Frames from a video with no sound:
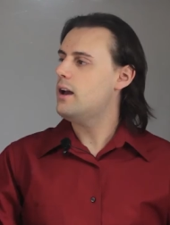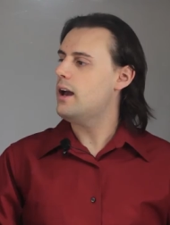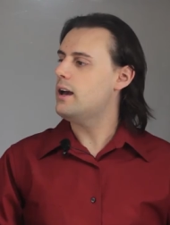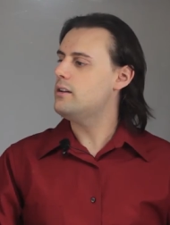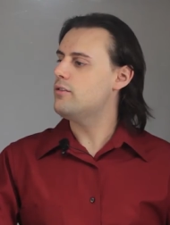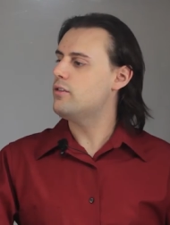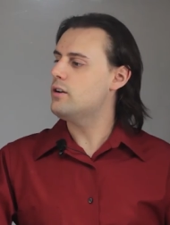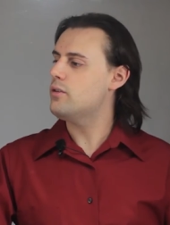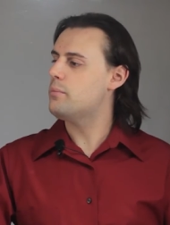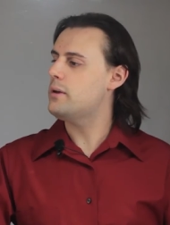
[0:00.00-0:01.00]
And if we
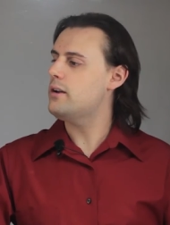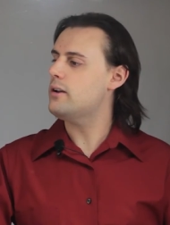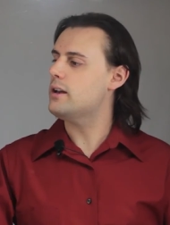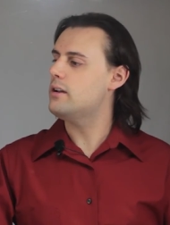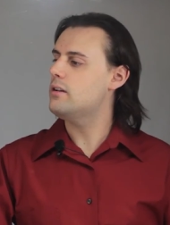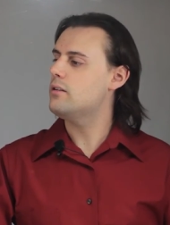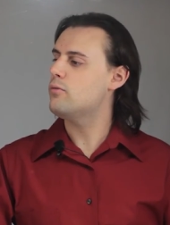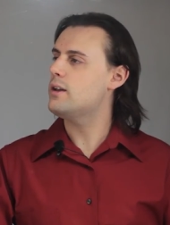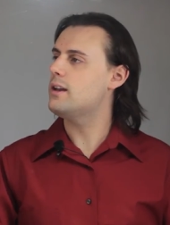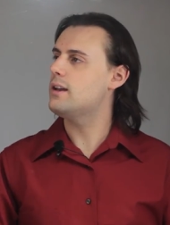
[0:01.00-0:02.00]
know the period,
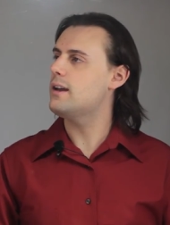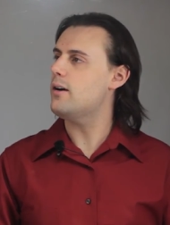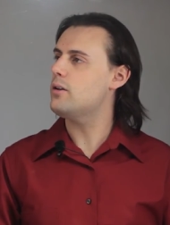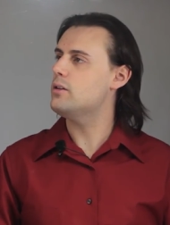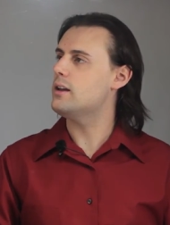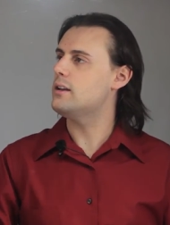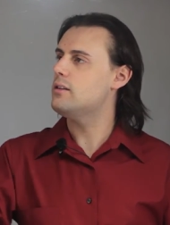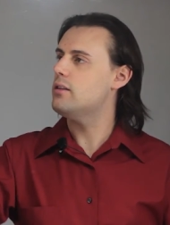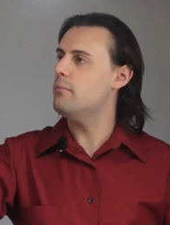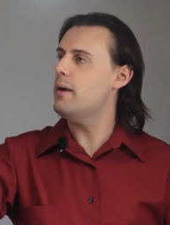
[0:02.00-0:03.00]
we can calculate
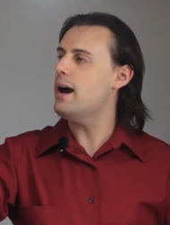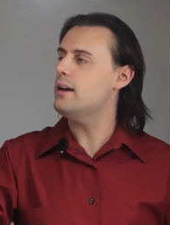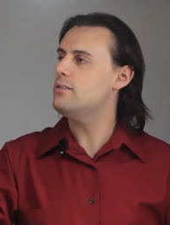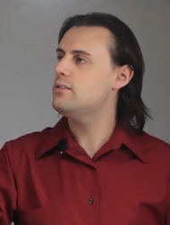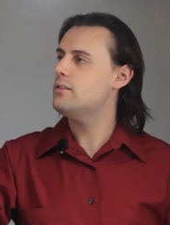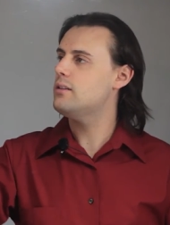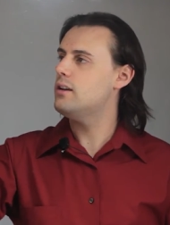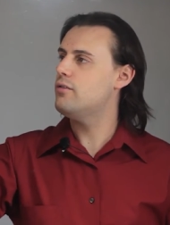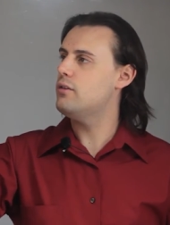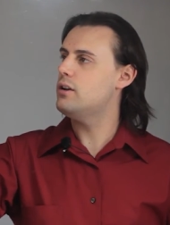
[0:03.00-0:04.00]
the mass
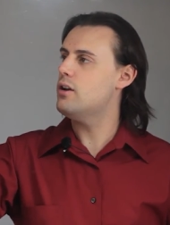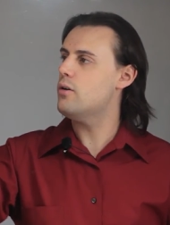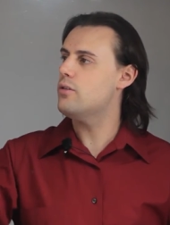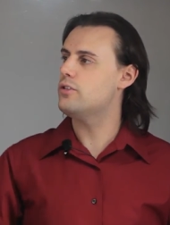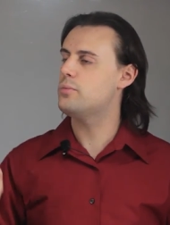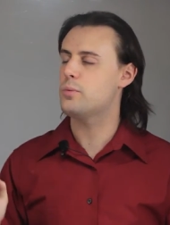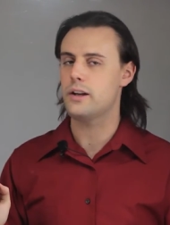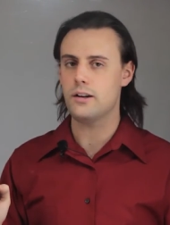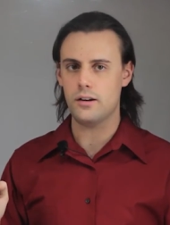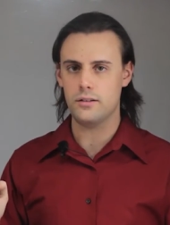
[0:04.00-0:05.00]
if we know the
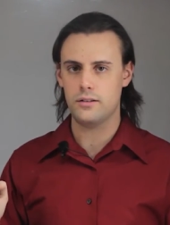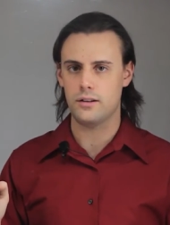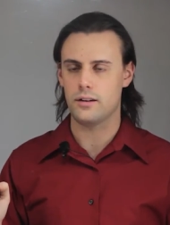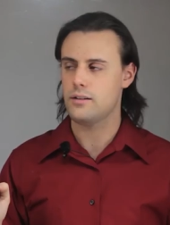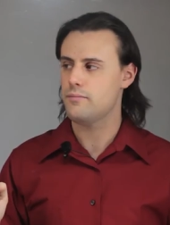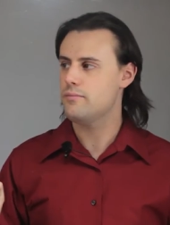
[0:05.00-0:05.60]
spring constant.